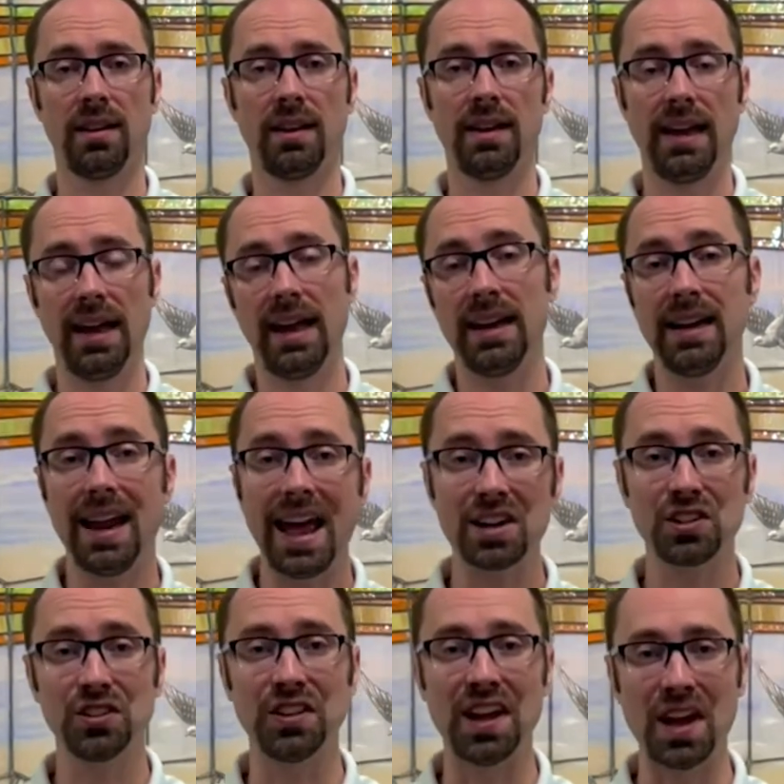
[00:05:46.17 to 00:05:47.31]
And it
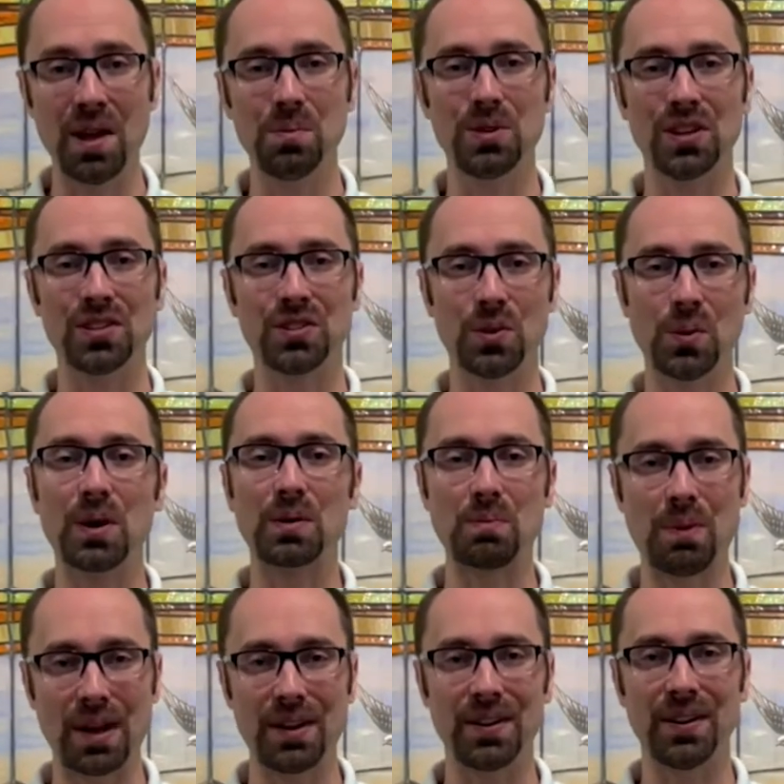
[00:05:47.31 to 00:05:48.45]
actually helps us to work
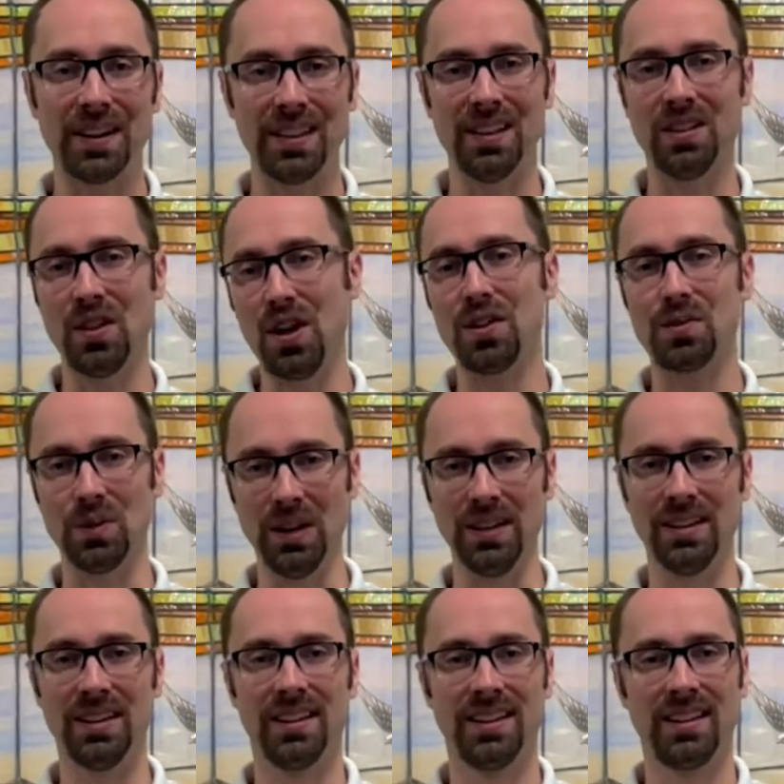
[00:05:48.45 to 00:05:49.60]
better in the long
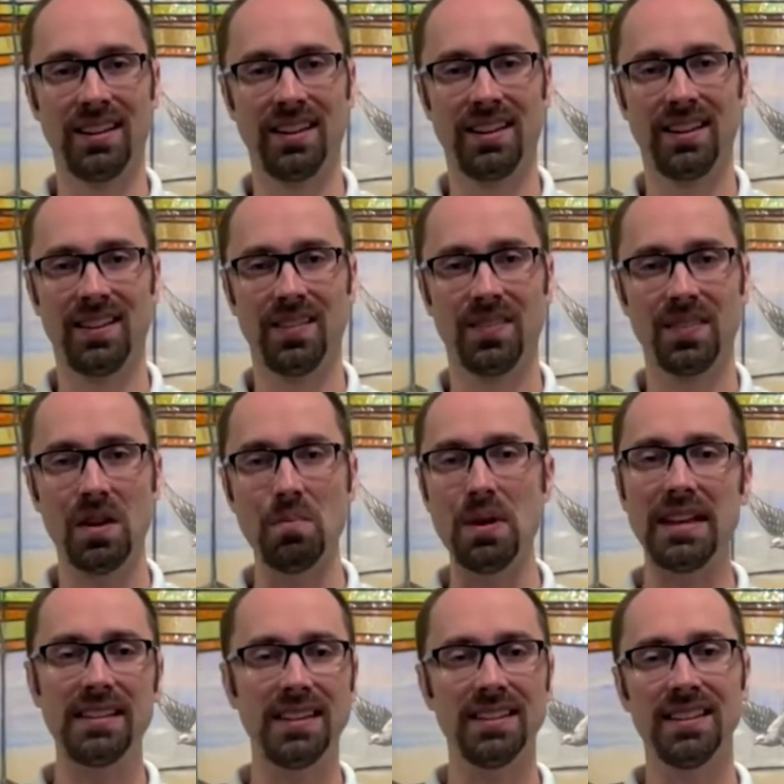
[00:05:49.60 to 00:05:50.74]
run.
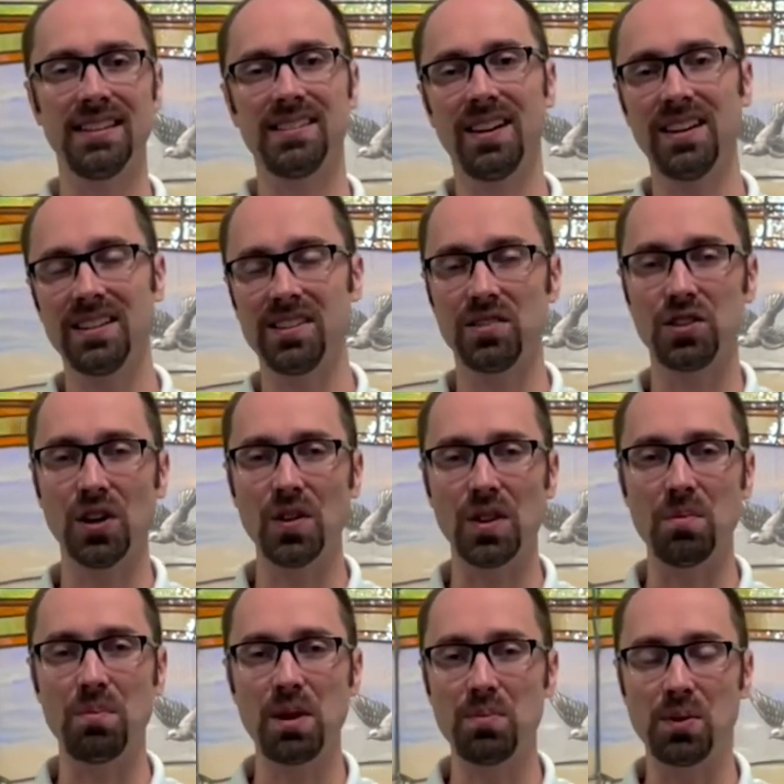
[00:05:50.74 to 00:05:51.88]
Amazingly, studies have shown
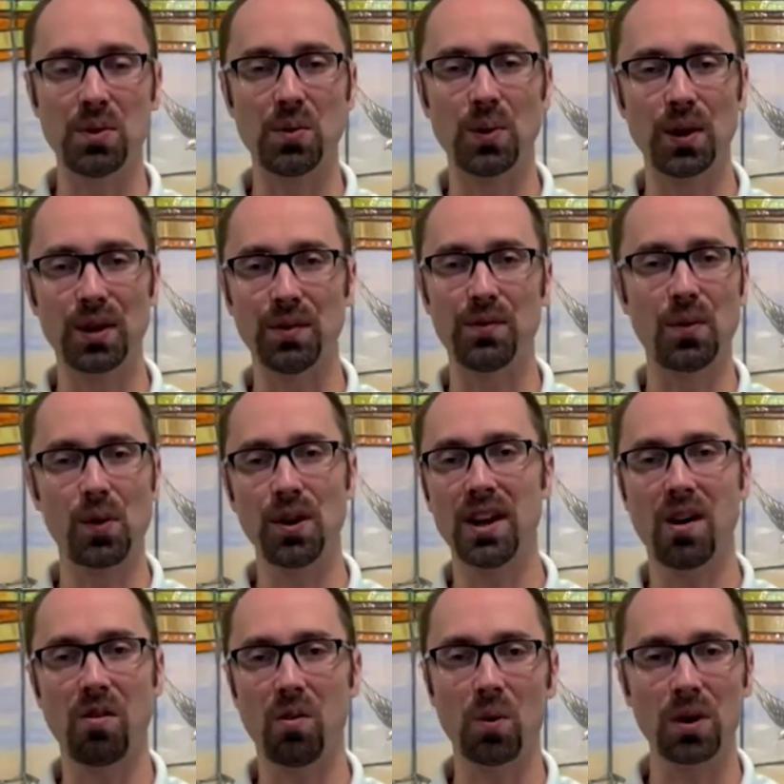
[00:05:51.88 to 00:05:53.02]
that people who work a
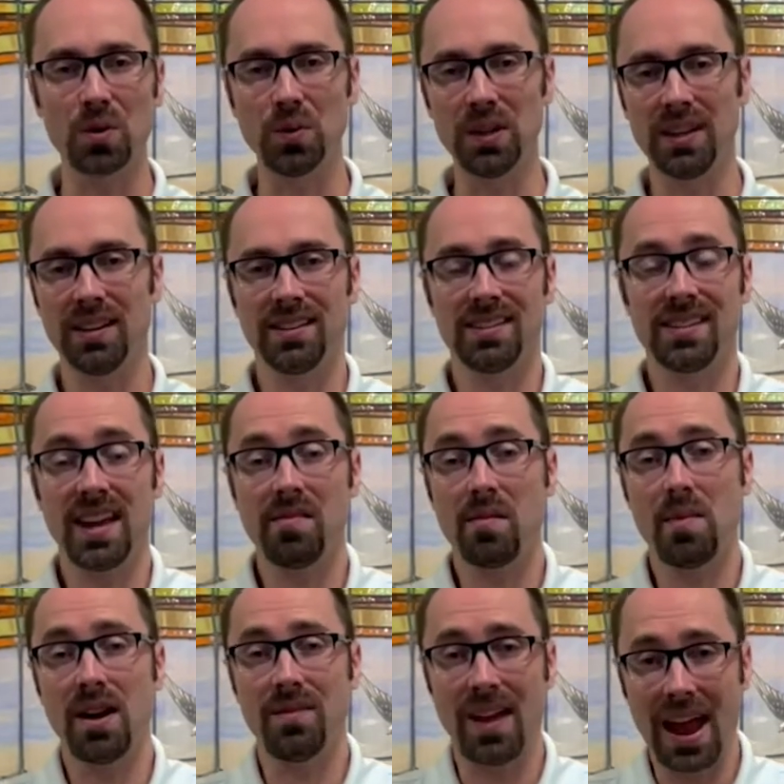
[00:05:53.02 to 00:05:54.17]
40-hour work week get the same
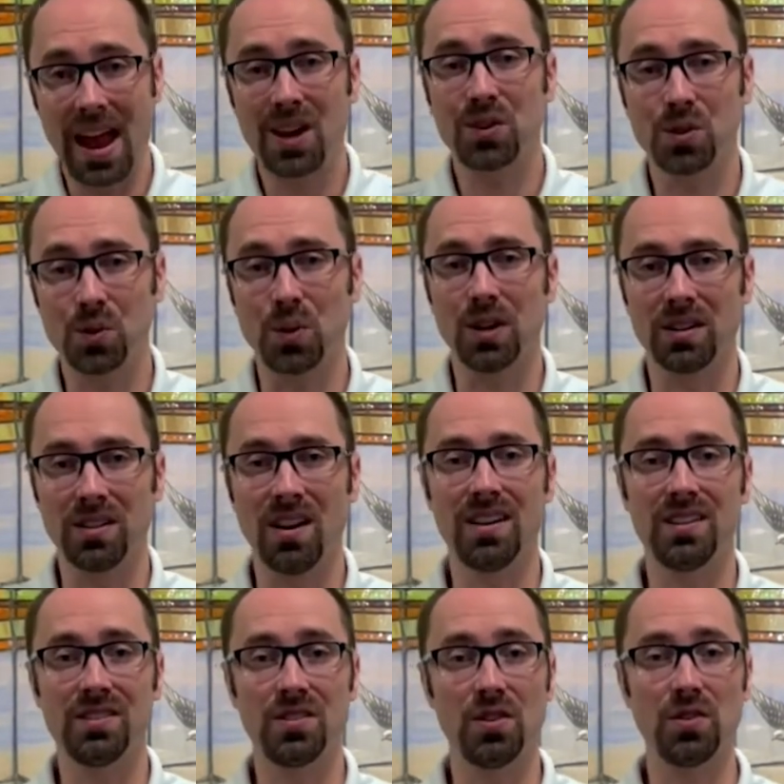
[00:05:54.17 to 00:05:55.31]
amount of actual work done
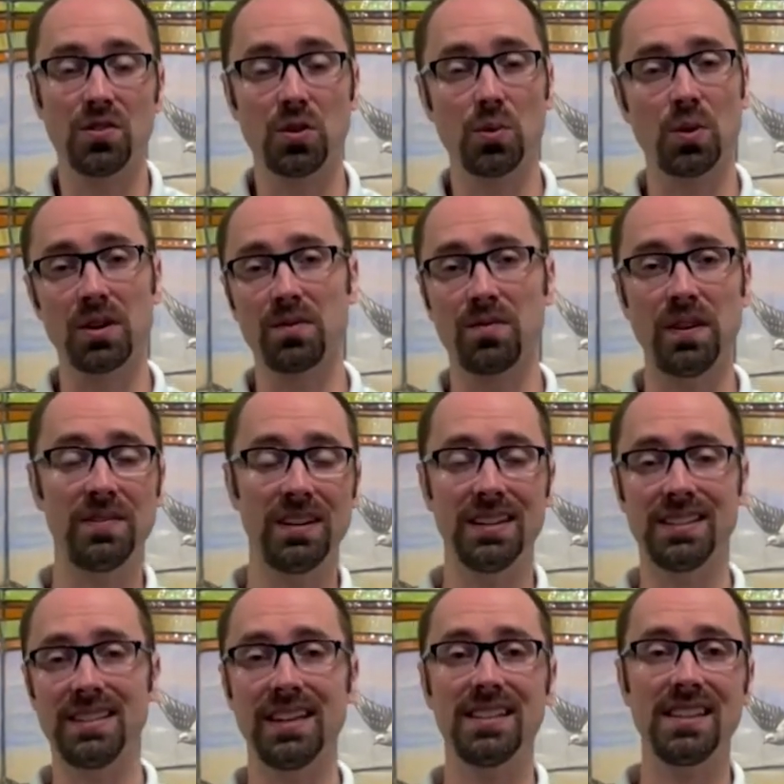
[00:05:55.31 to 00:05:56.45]
as those who work 50 to
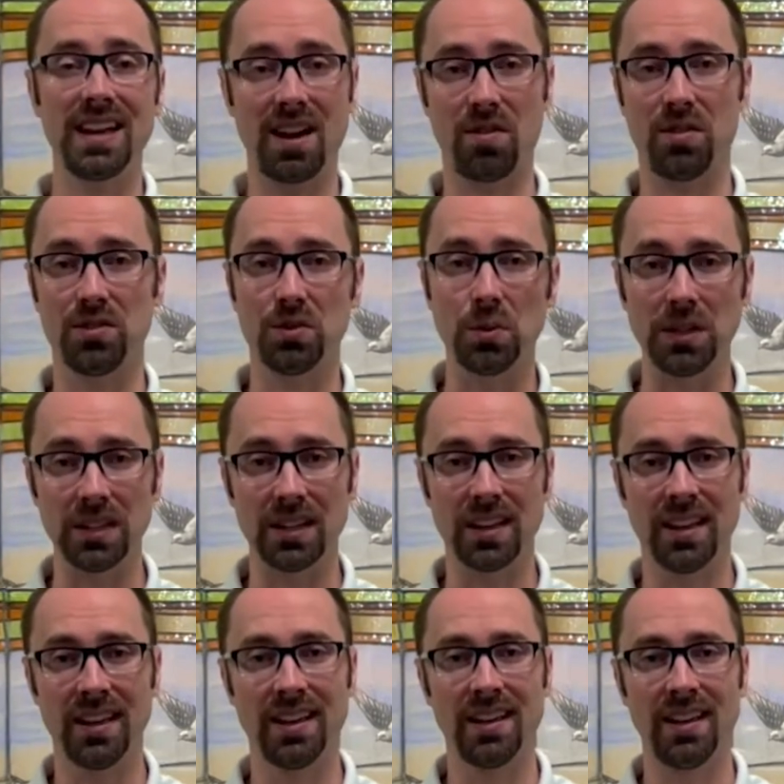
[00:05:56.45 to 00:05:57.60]
60 hours a week.
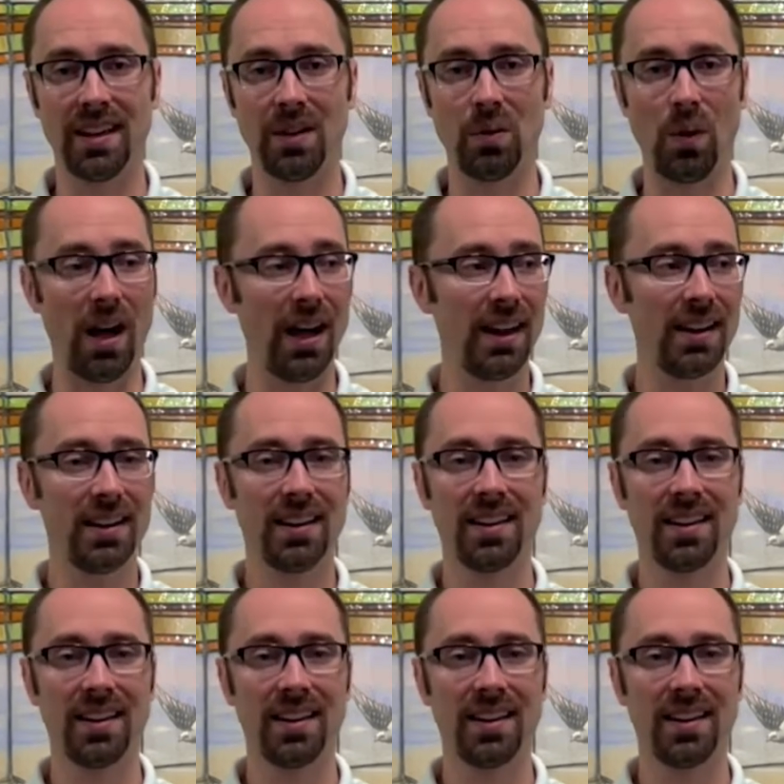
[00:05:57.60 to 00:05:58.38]
Why?